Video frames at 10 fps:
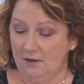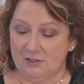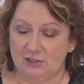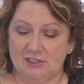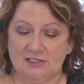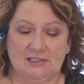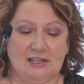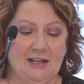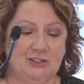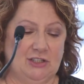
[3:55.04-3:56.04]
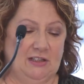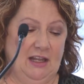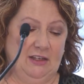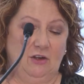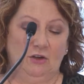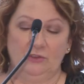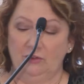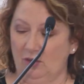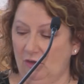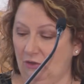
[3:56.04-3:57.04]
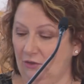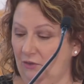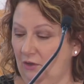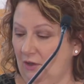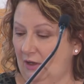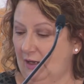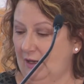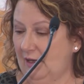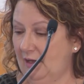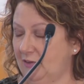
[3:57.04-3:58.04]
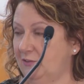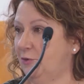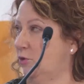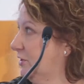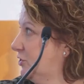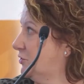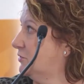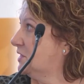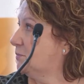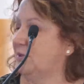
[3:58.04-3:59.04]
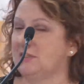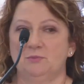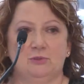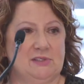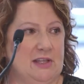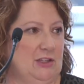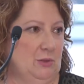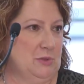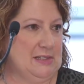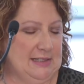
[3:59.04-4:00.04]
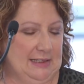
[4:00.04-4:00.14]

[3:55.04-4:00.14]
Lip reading: So just to touch again on the 4 insurance principles that you will see